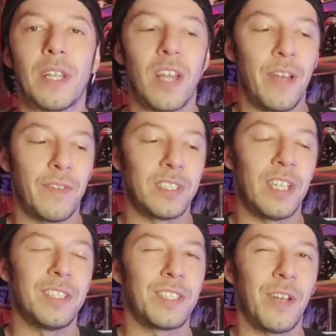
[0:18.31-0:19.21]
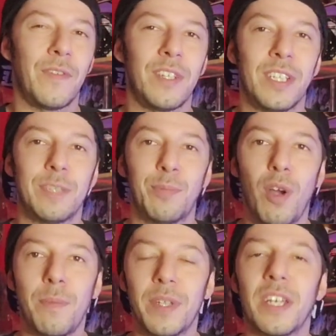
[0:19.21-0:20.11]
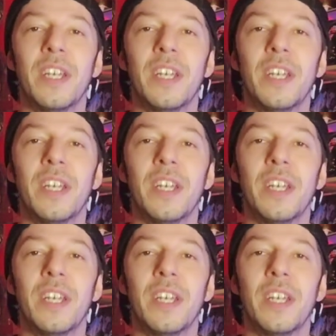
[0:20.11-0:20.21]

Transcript: life because I discovered this probably